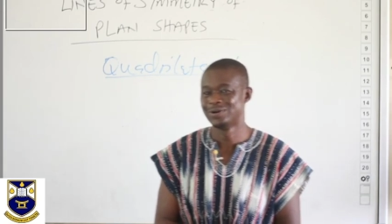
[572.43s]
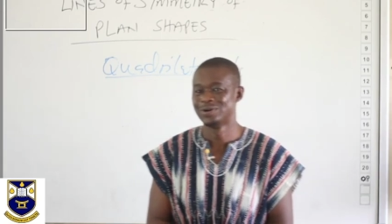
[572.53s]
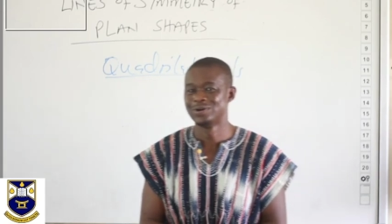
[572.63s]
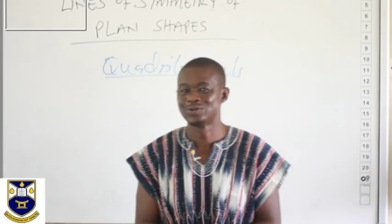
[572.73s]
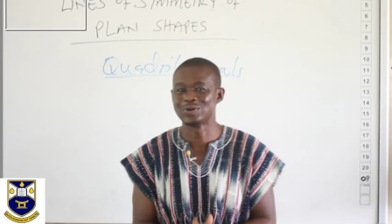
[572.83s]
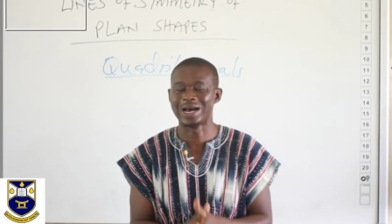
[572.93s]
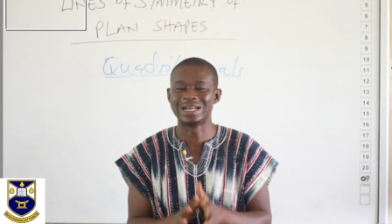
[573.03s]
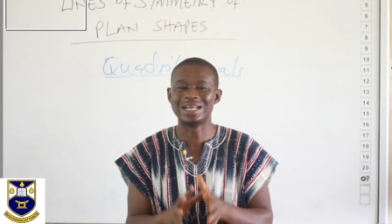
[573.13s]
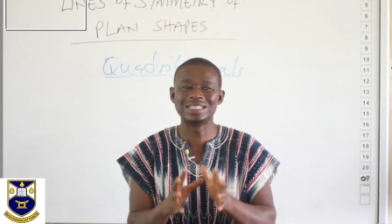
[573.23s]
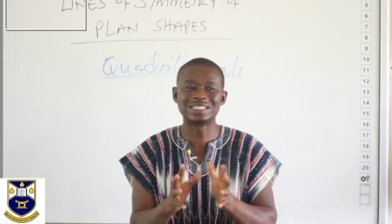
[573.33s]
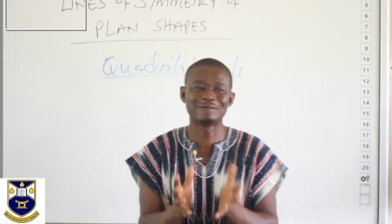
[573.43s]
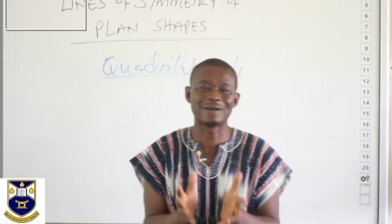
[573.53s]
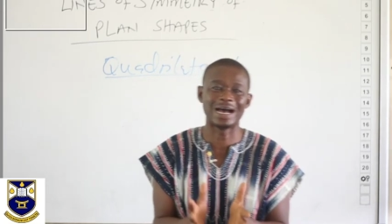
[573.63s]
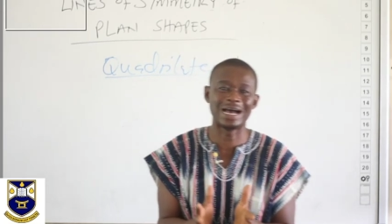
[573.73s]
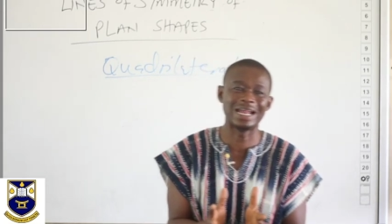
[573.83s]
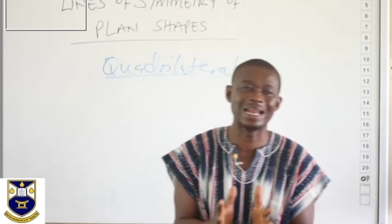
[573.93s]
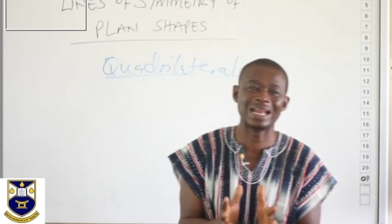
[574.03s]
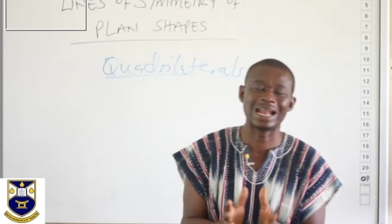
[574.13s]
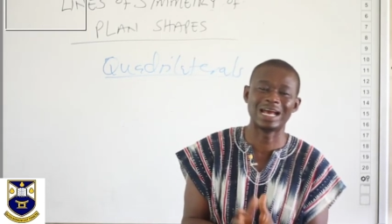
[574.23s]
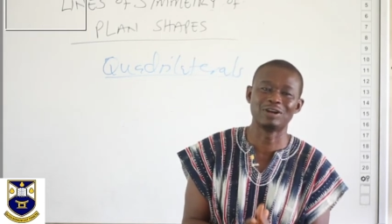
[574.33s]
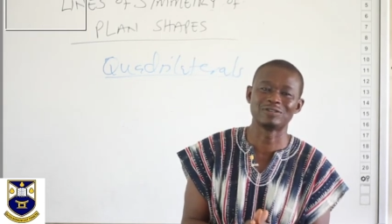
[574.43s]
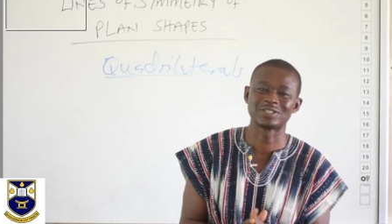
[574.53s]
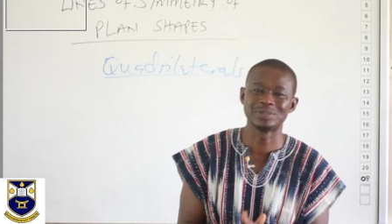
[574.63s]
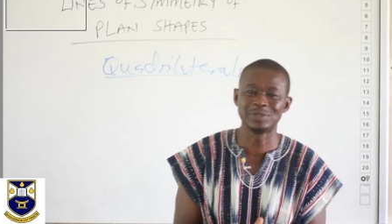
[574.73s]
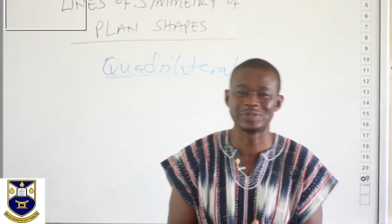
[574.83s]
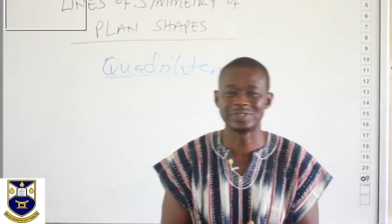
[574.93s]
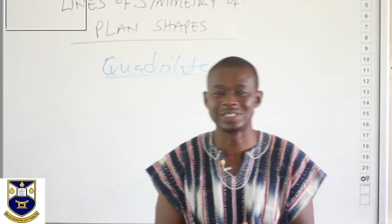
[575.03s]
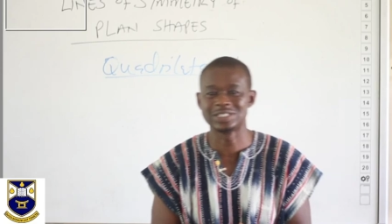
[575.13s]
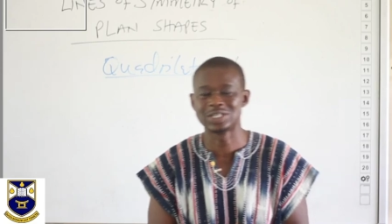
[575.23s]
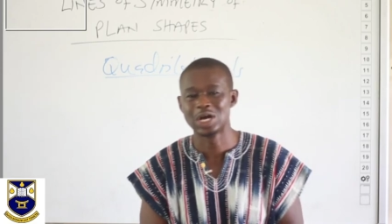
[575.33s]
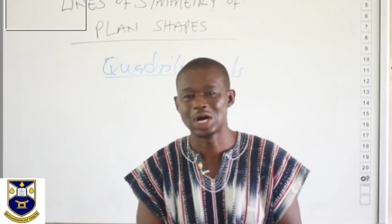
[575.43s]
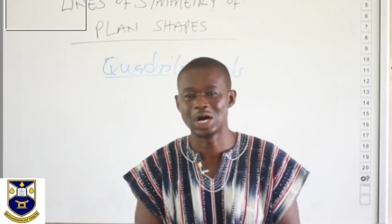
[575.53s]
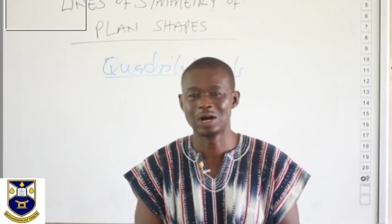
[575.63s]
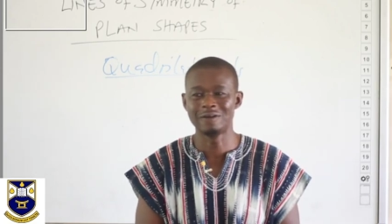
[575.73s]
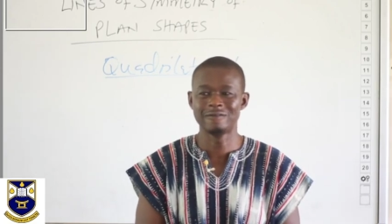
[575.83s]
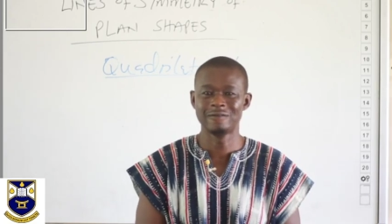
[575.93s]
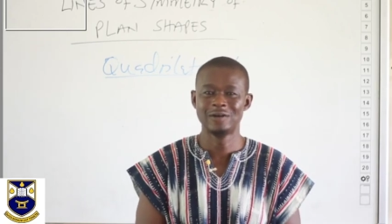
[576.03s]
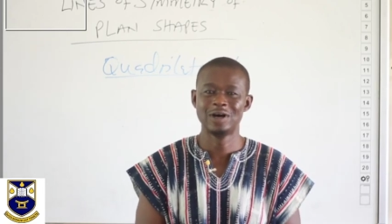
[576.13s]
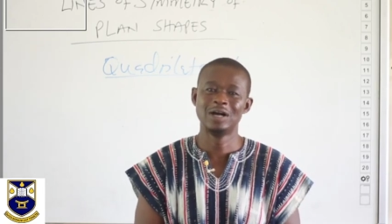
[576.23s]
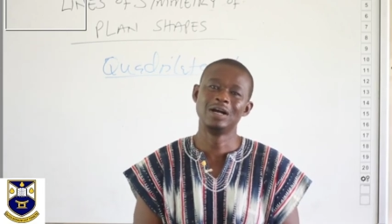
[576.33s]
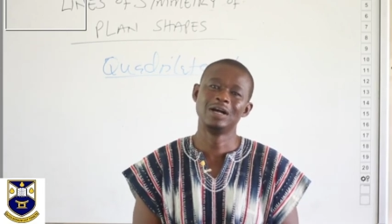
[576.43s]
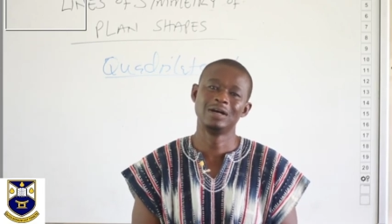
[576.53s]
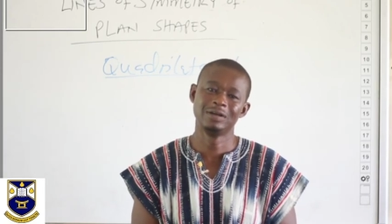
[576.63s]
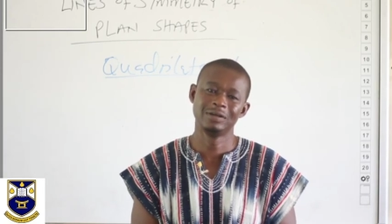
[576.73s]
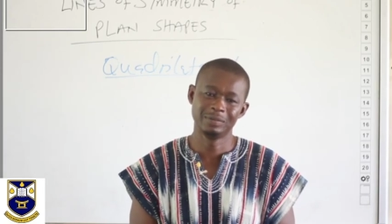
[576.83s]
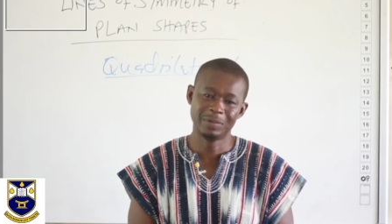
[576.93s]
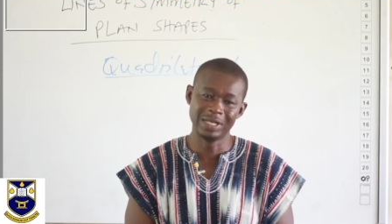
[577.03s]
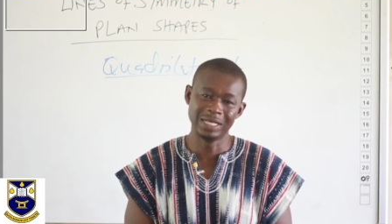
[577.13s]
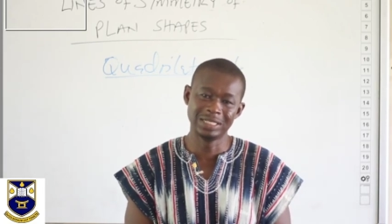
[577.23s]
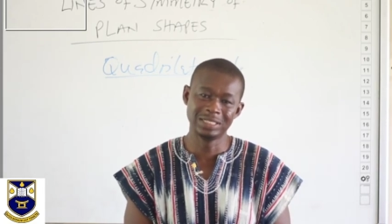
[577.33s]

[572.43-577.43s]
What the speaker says: to identify line of symmetries of plane